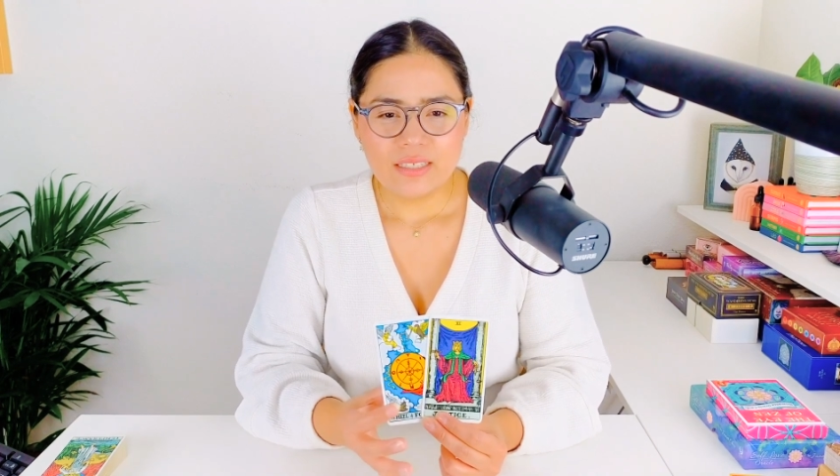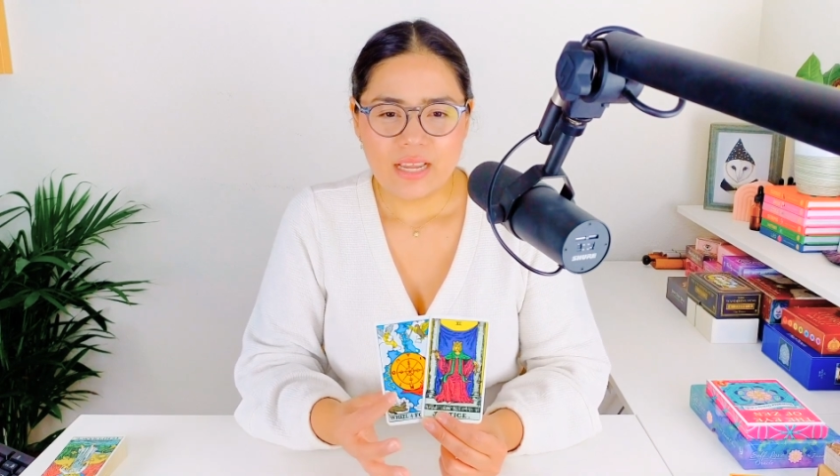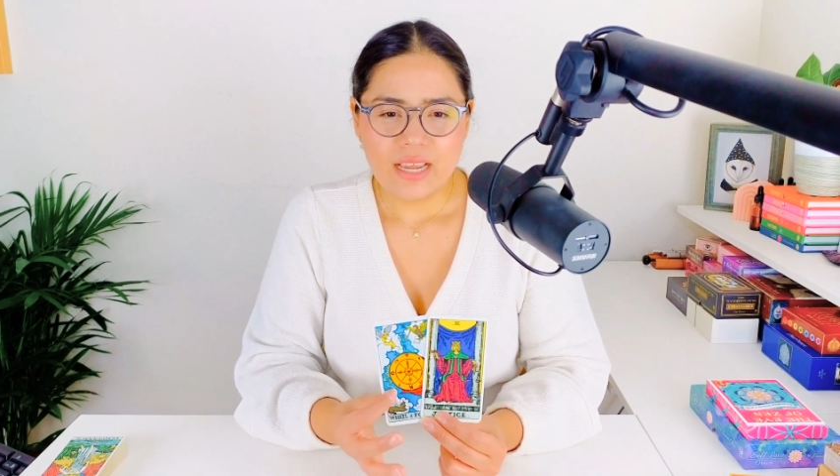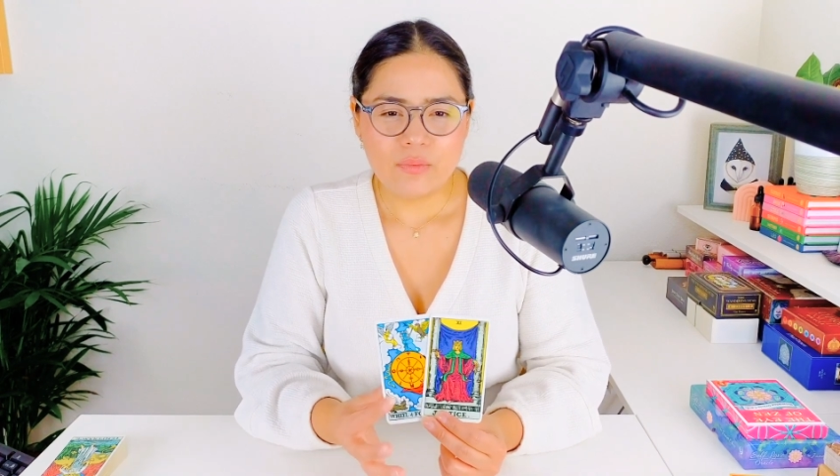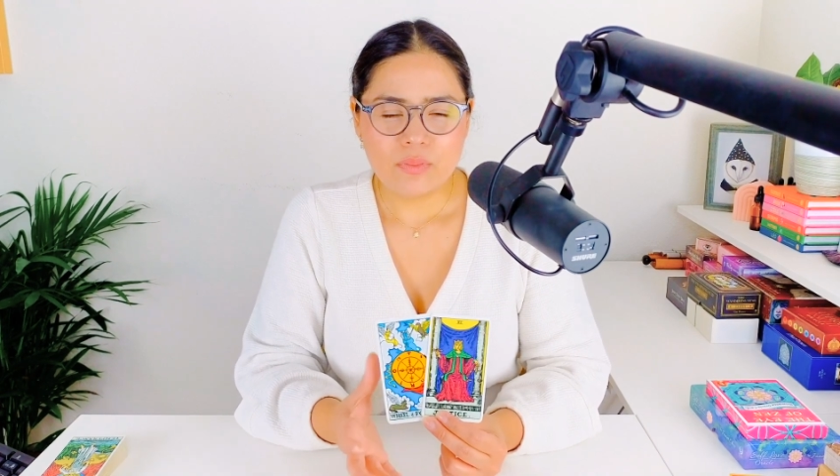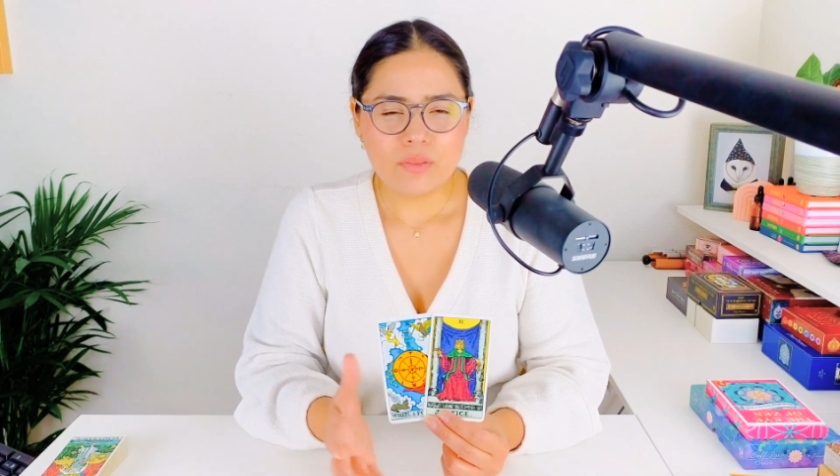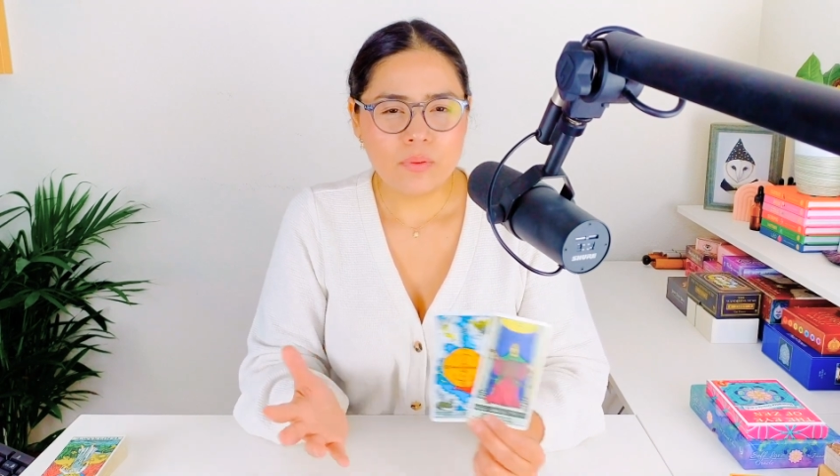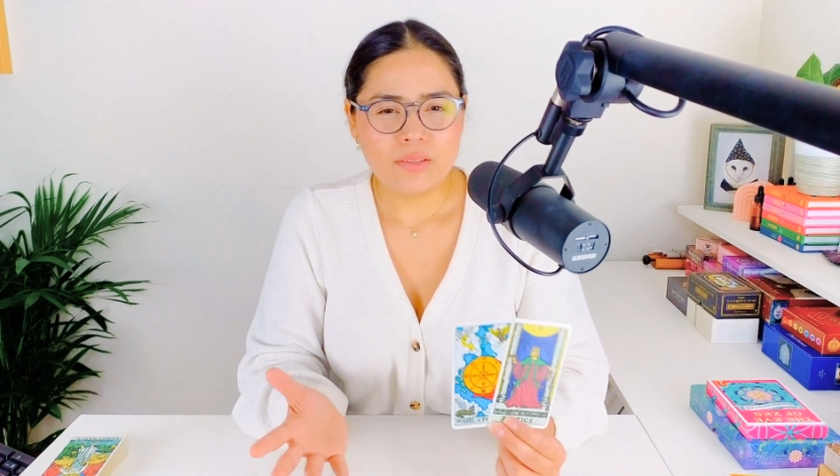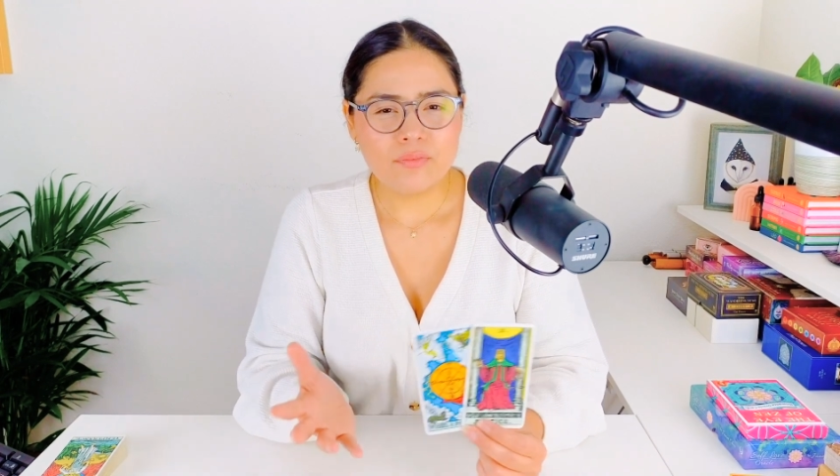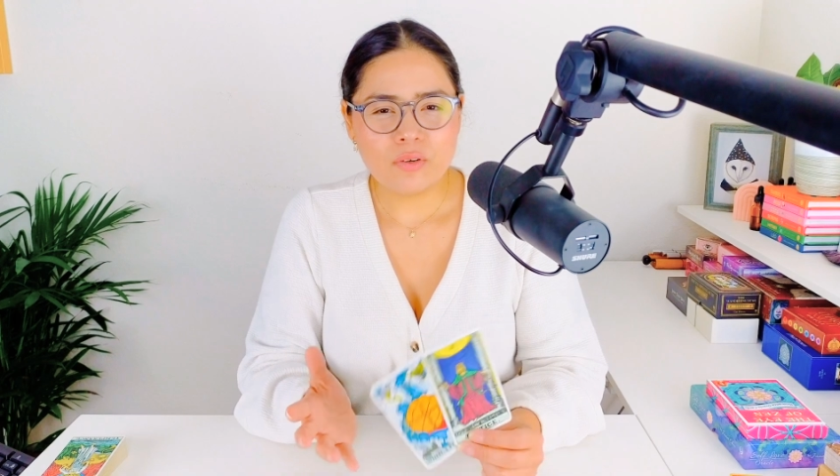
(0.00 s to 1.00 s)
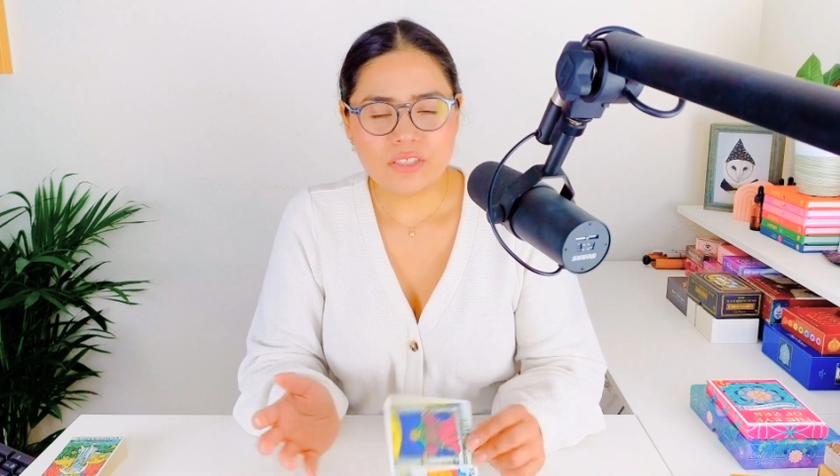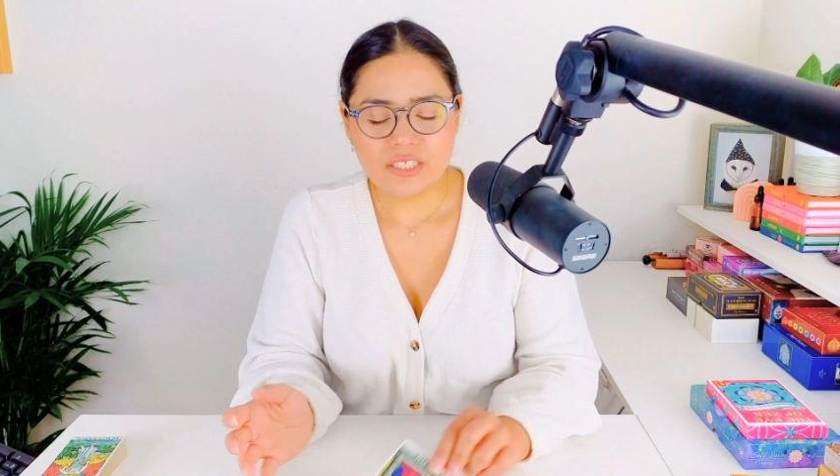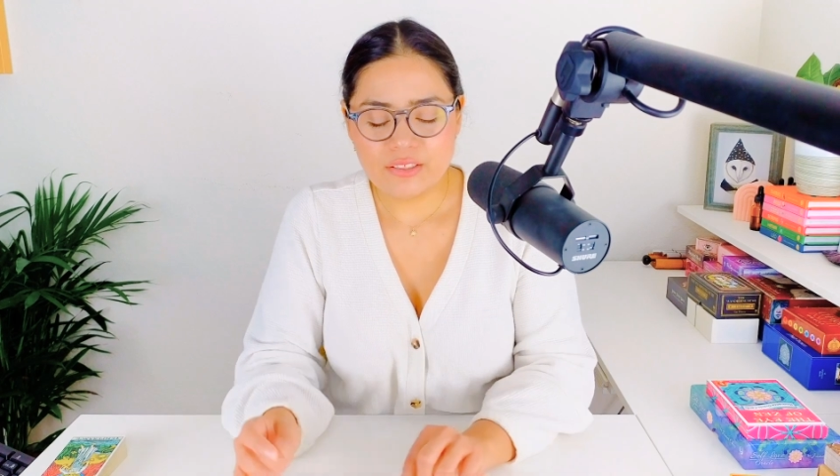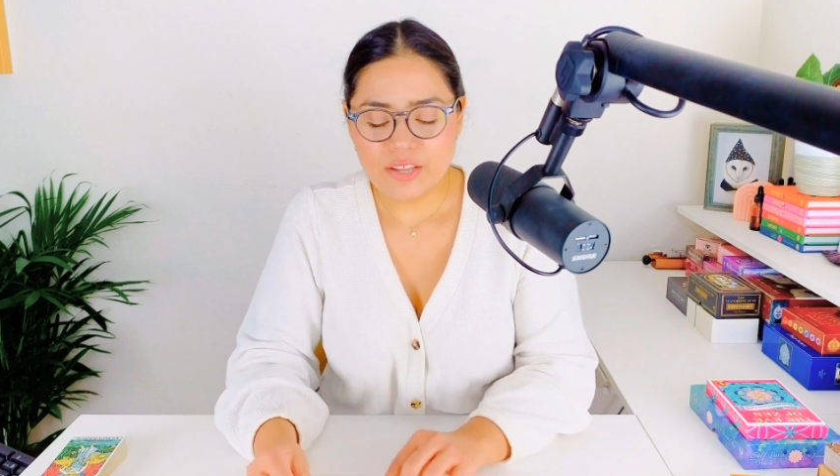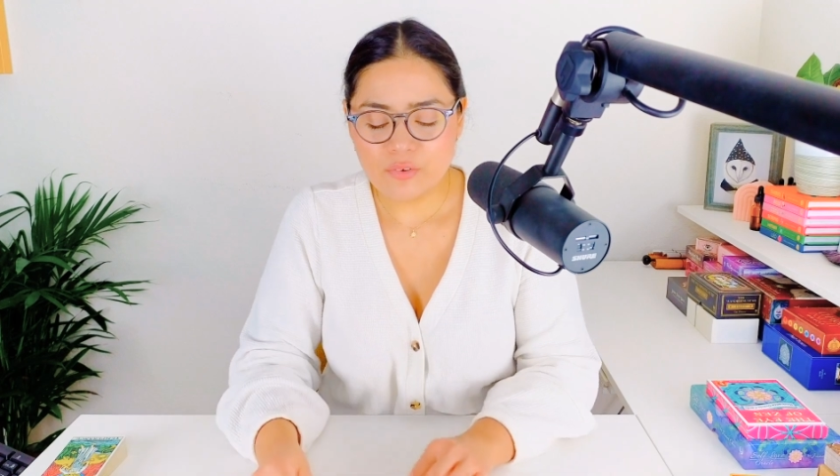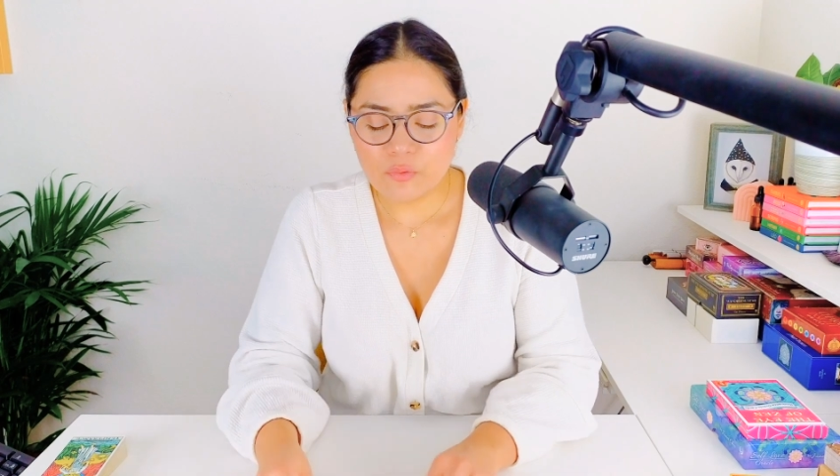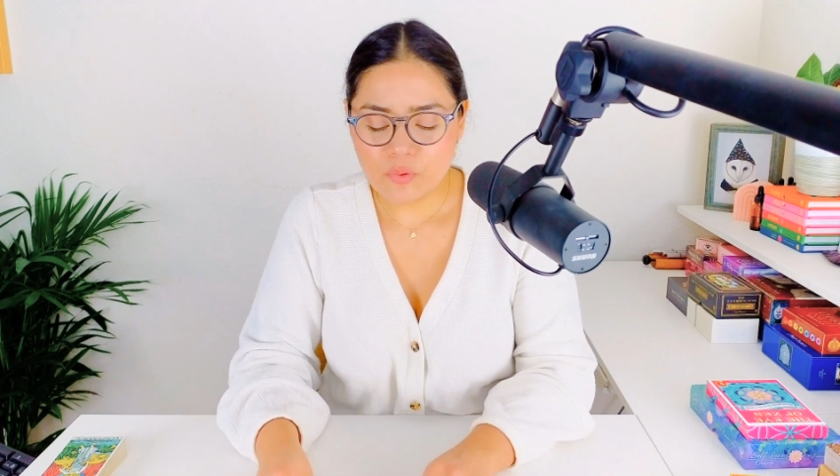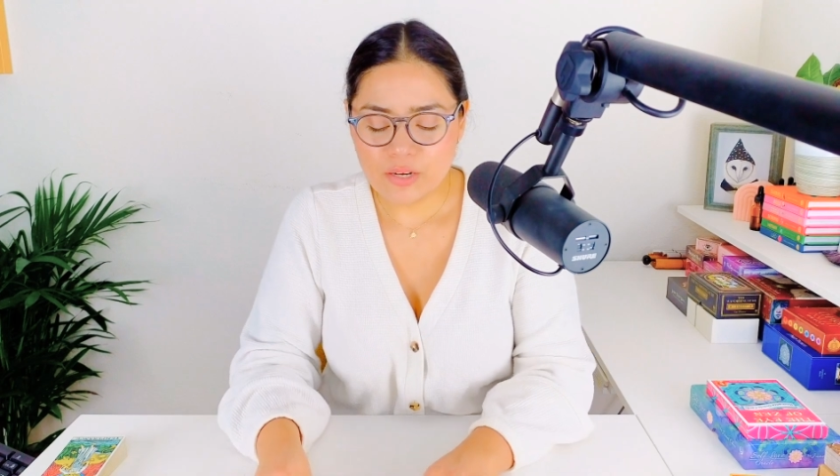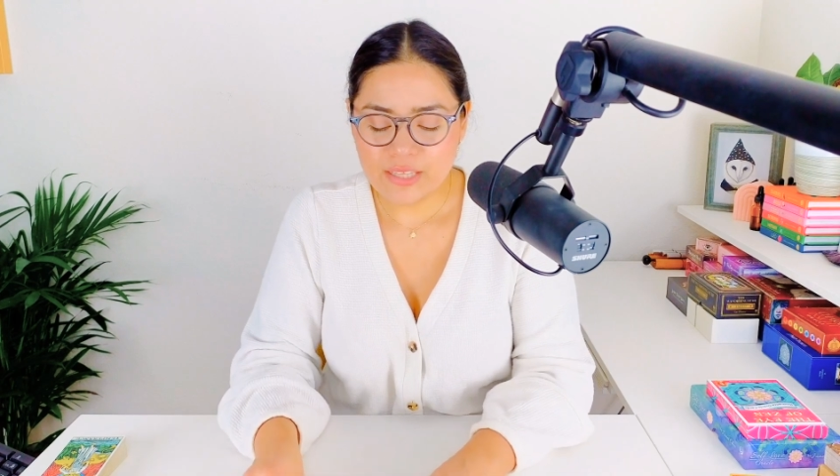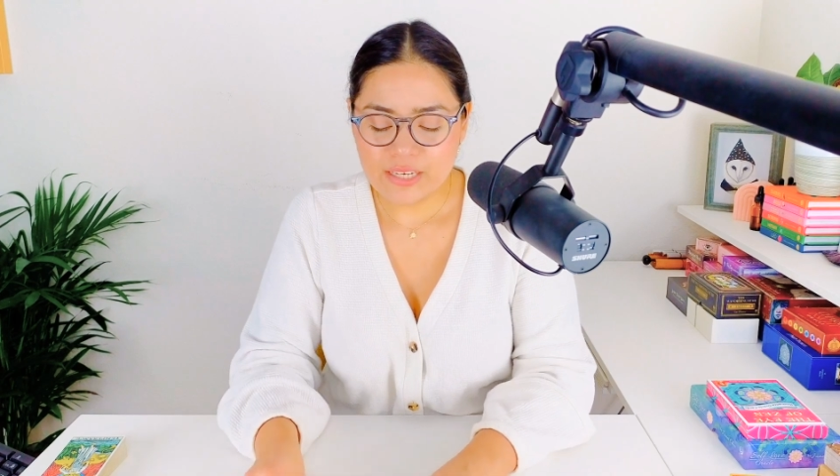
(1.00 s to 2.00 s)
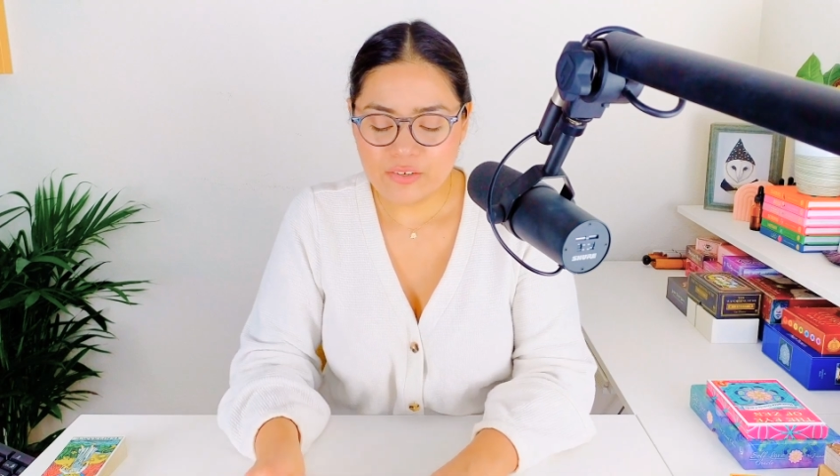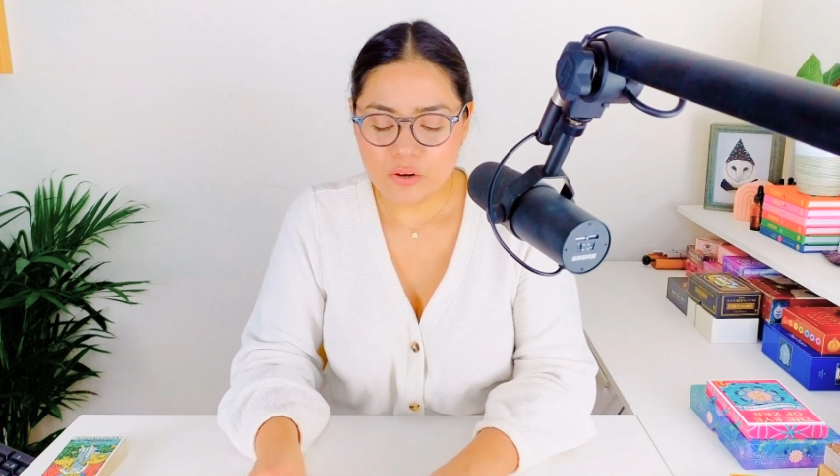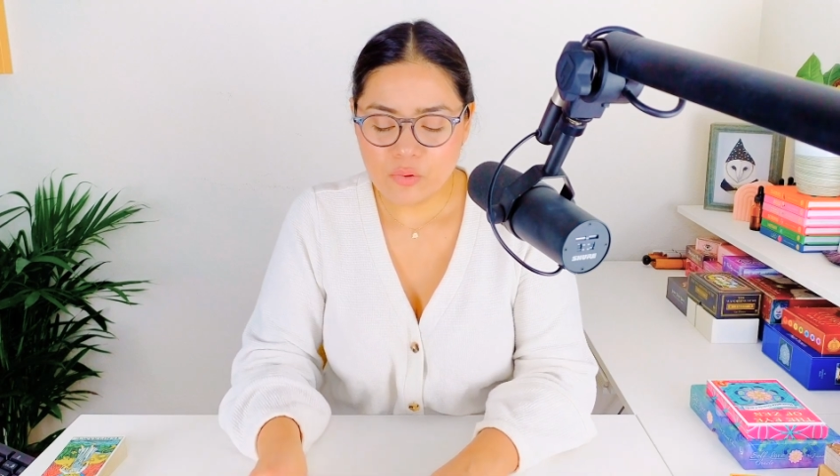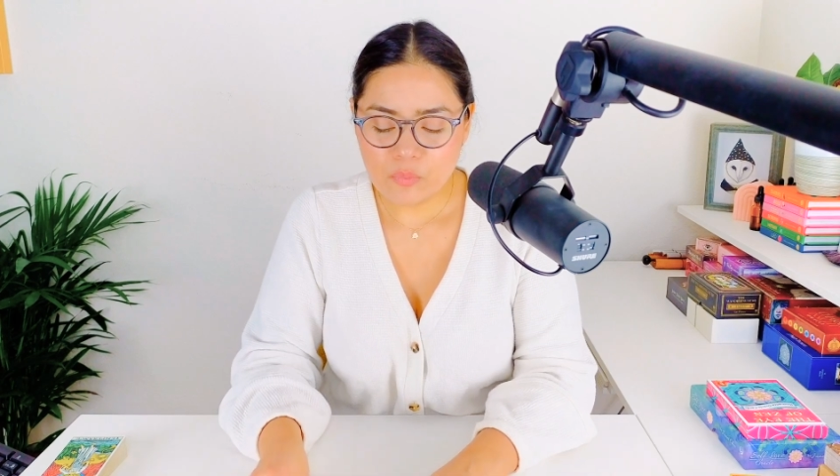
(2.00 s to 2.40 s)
and with the wheel of fortune they don't really know